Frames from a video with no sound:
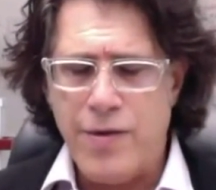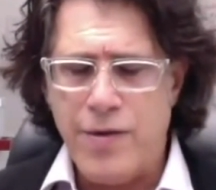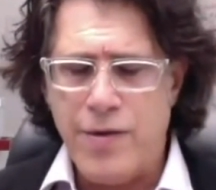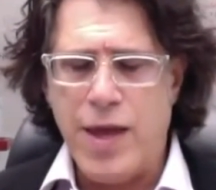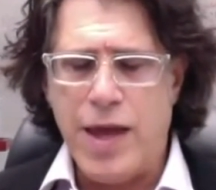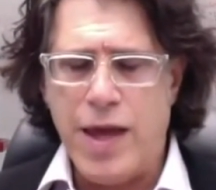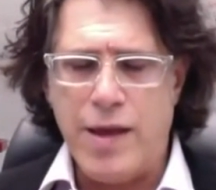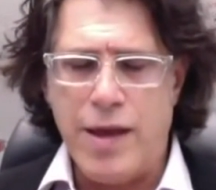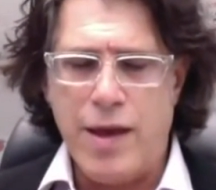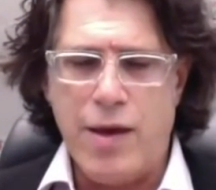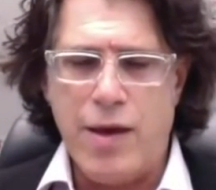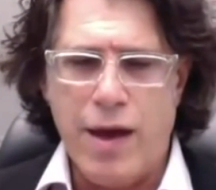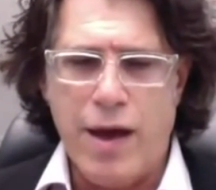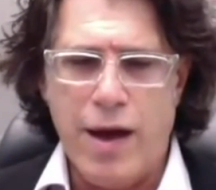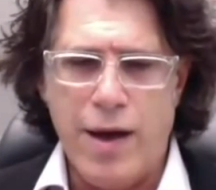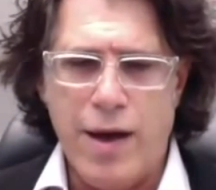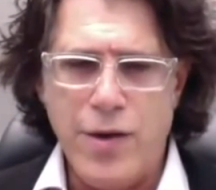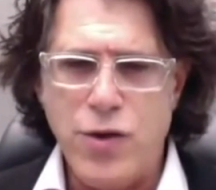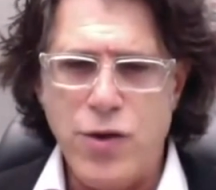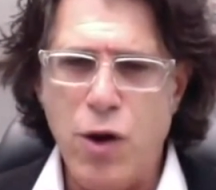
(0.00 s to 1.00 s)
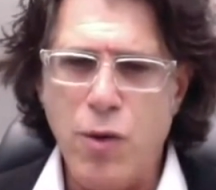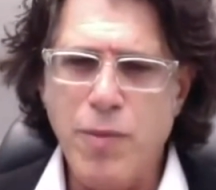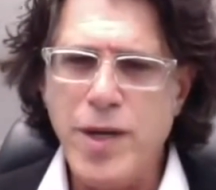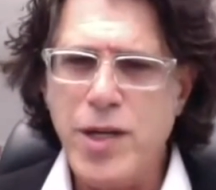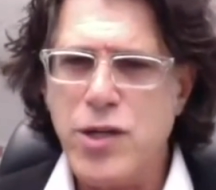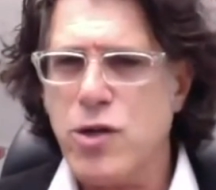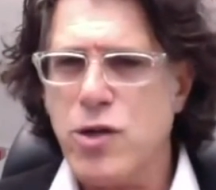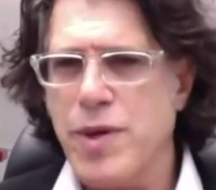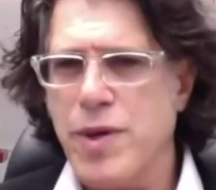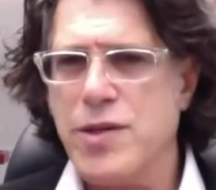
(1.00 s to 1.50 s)
is that
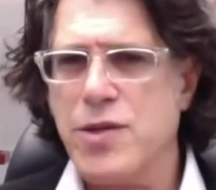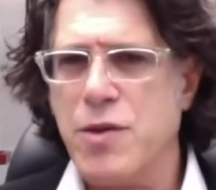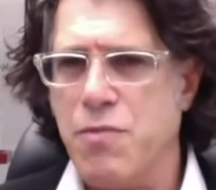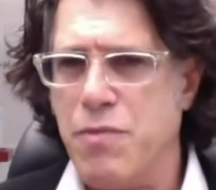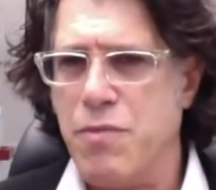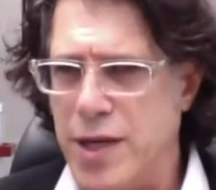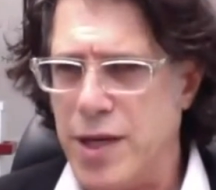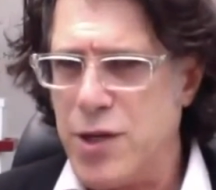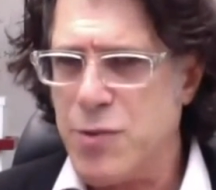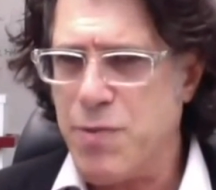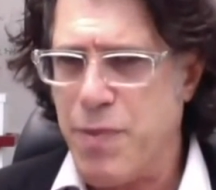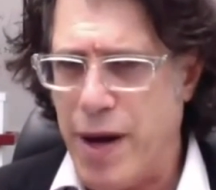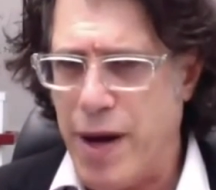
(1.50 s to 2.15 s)
nobody should be diminished